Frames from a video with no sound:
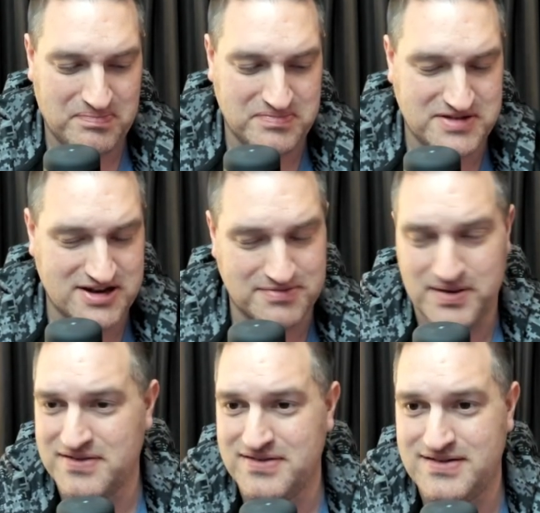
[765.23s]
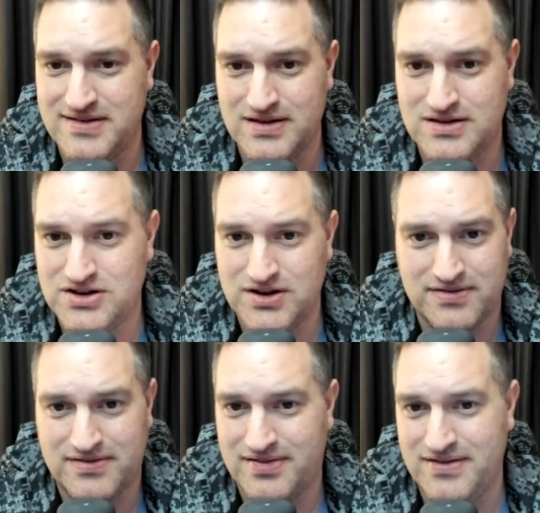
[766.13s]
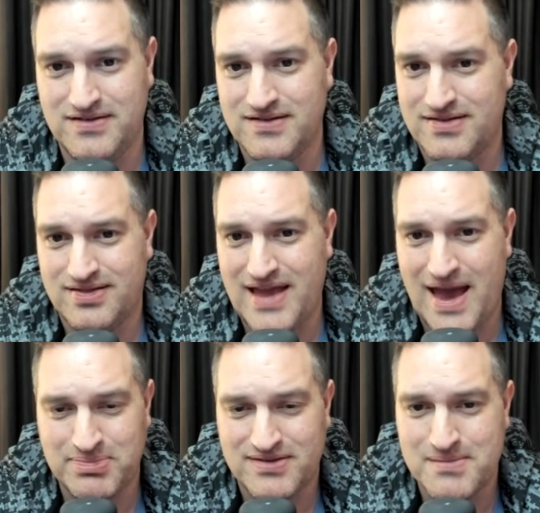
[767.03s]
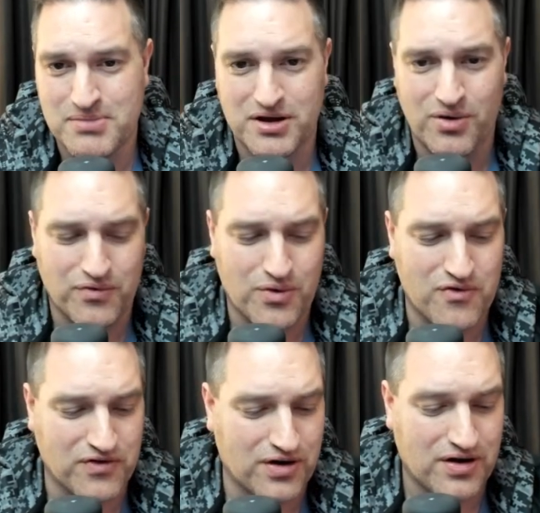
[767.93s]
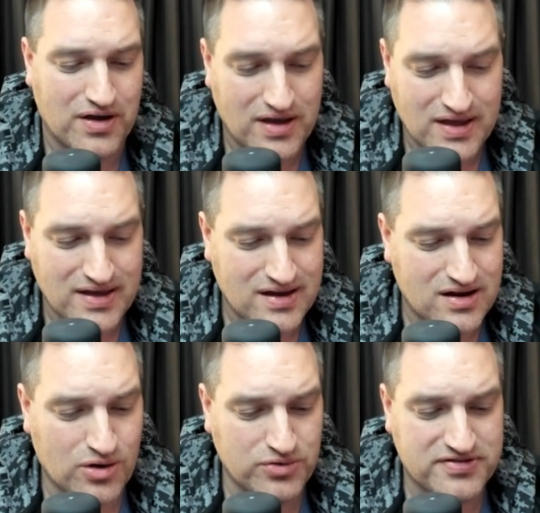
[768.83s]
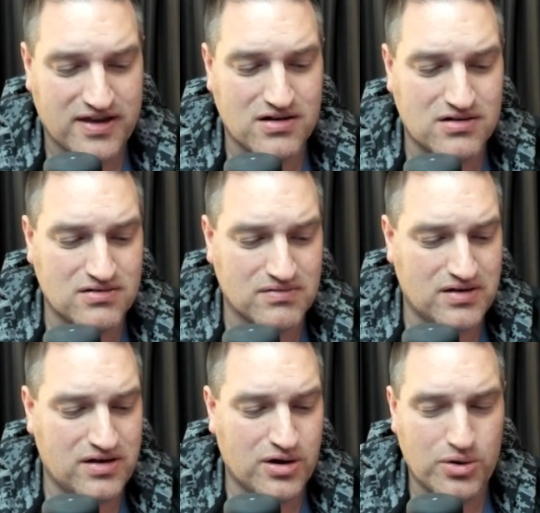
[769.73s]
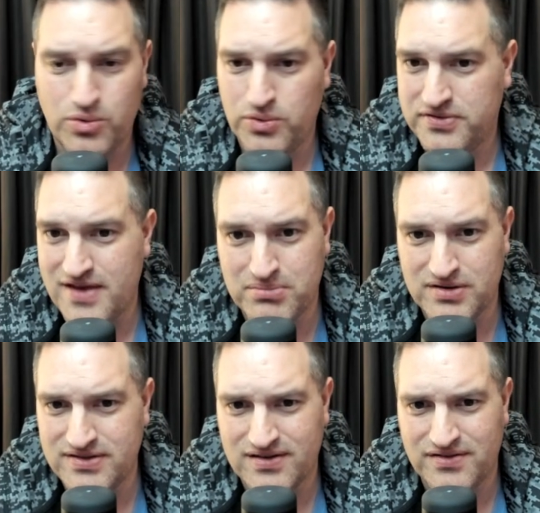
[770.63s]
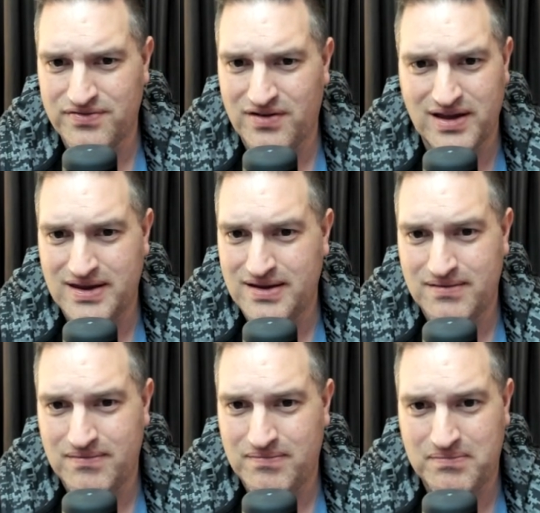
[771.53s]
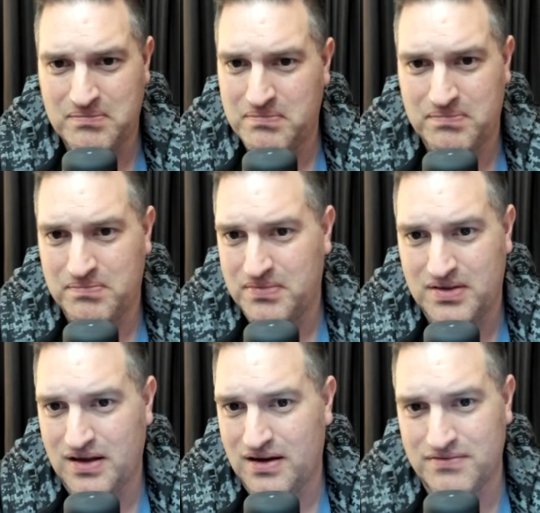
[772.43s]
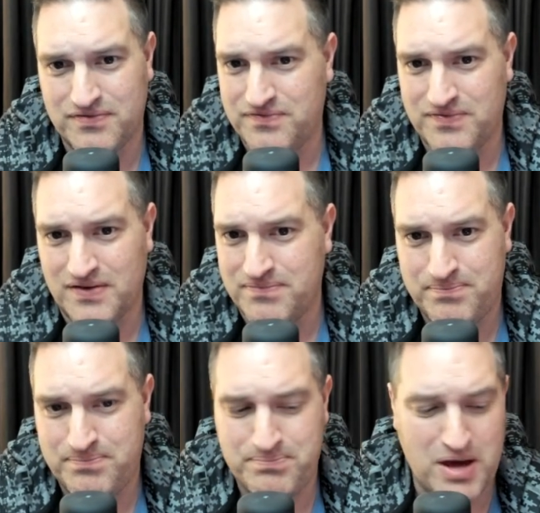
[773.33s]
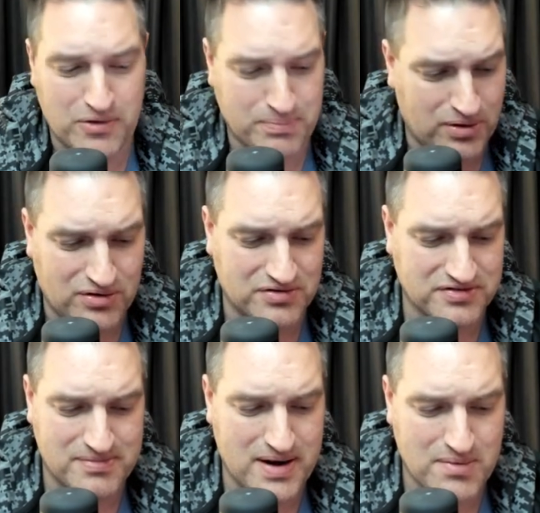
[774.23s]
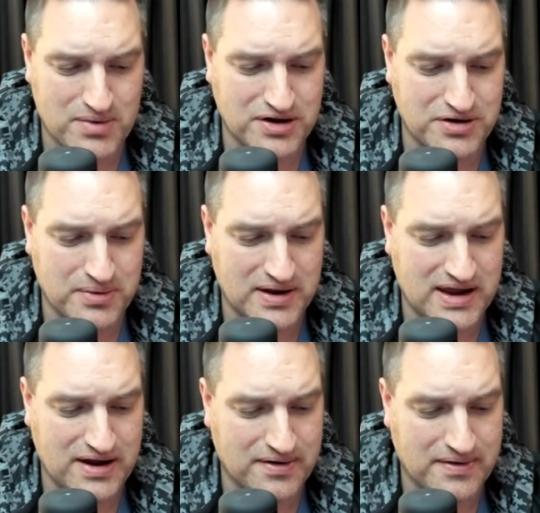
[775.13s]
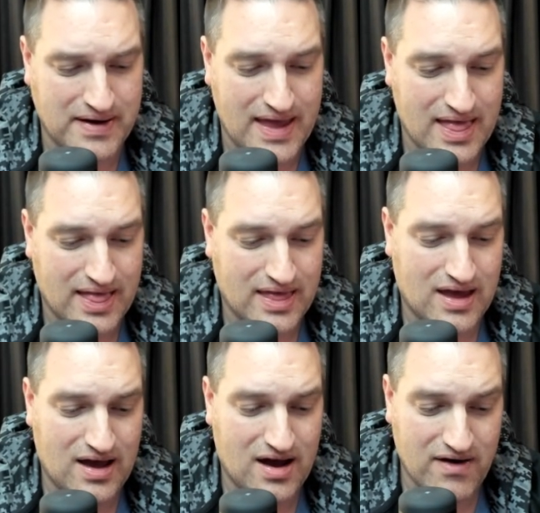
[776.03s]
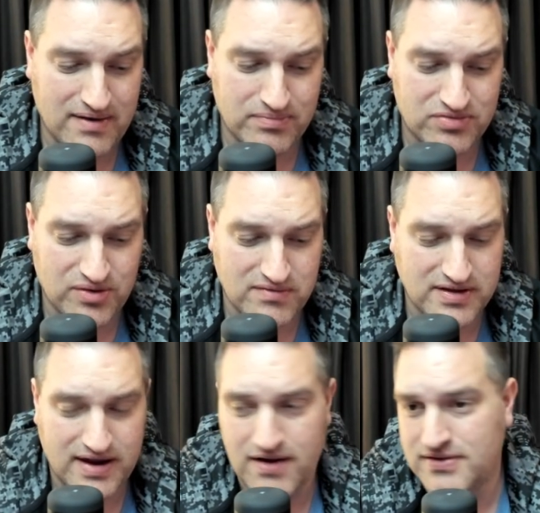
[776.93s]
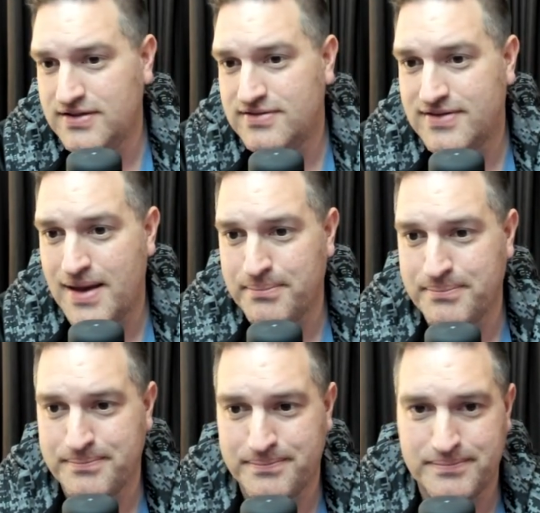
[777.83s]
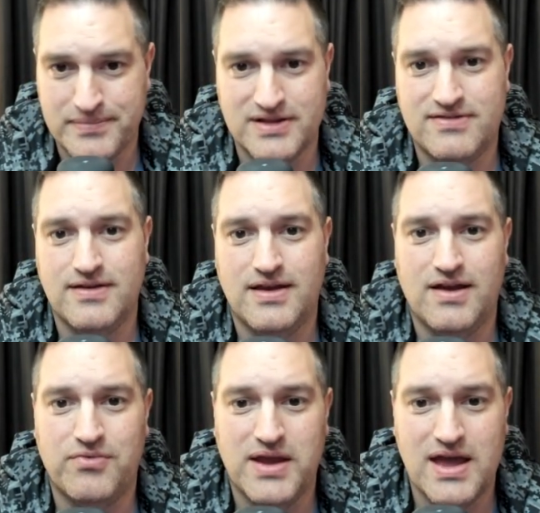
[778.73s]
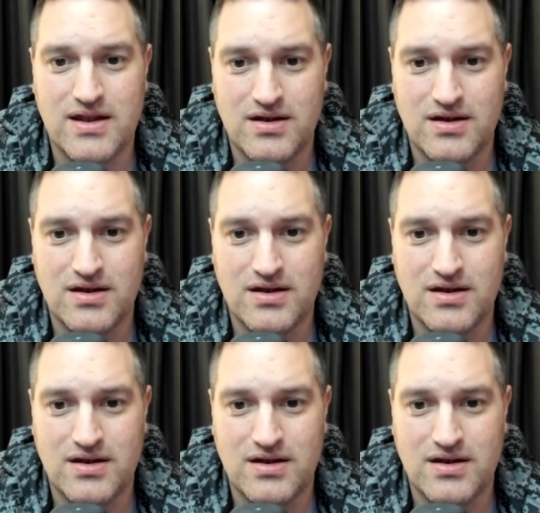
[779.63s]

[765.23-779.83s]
Just because it's just, you just tap the same button over and over. No skill, no semblance of like of better pulls depending on what you're doing here. All right, so we have another guaranteed step. Let's see if we get